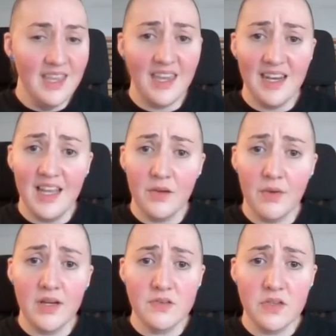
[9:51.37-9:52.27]
a kind of
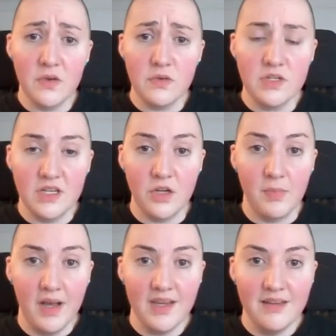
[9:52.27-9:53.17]
like writer's coach in
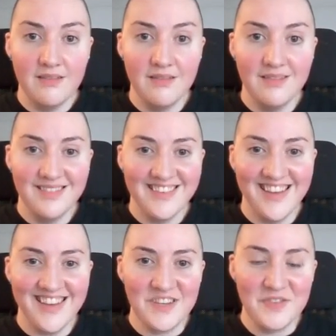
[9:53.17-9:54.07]
your pocket
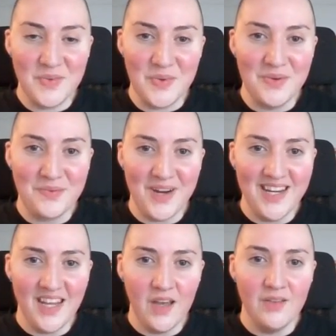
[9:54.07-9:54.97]
kind of tool
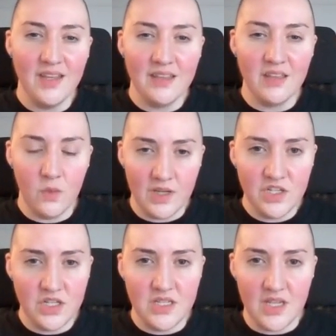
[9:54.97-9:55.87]
right now, like the
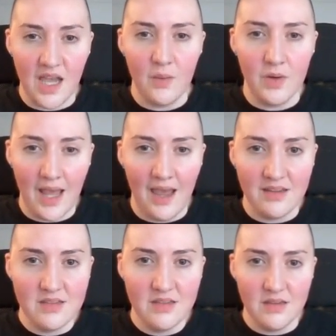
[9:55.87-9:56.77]
questions I would
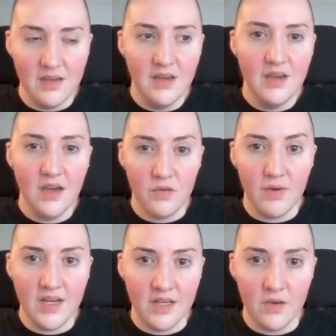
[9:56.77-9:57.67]
ask a
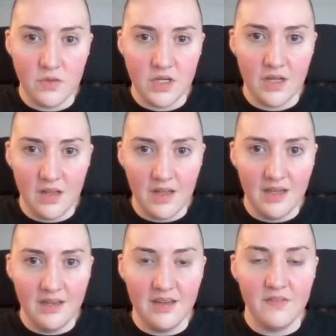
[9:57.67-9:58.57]
writing coaching
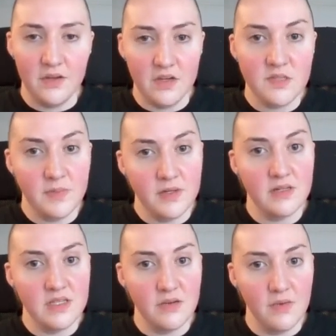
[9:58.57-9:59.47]
client if they're
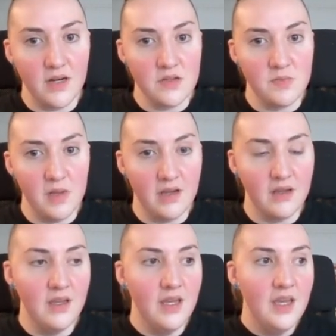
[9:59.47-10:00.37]
experiencing writer's
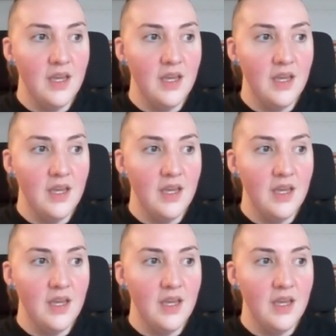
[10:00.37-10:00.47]
block.